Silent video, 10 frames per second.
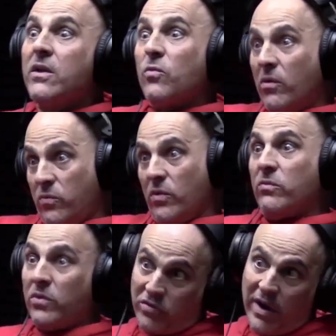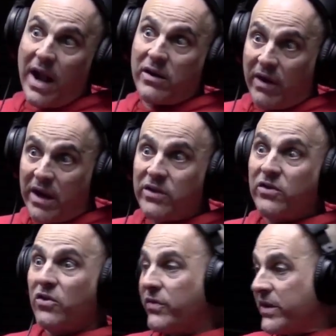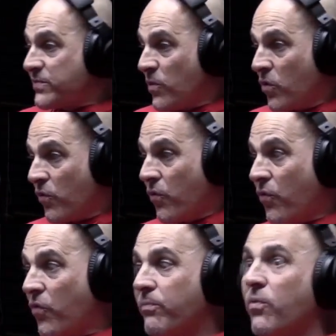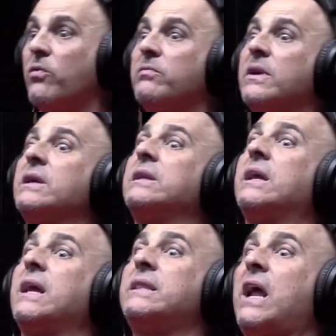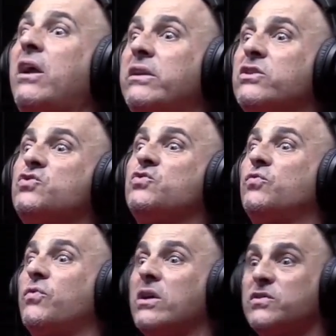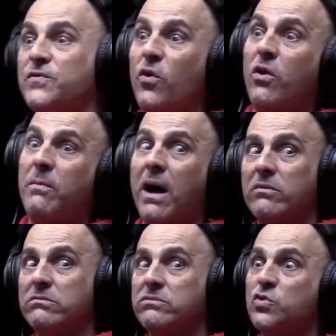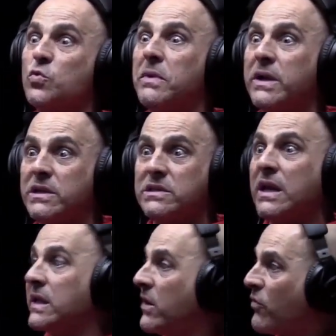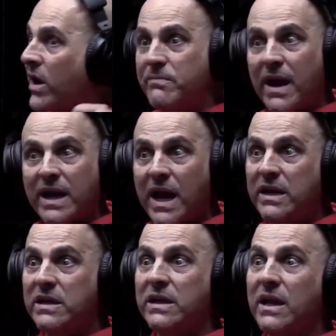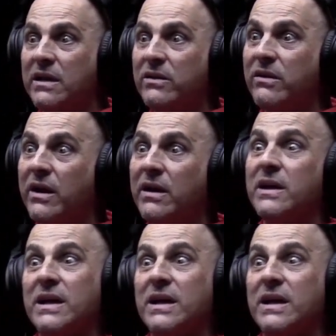Well, with crack, right? You know, they smoke, boom, they get that initial rush for about 2 minutes, and they're right back at it again, right?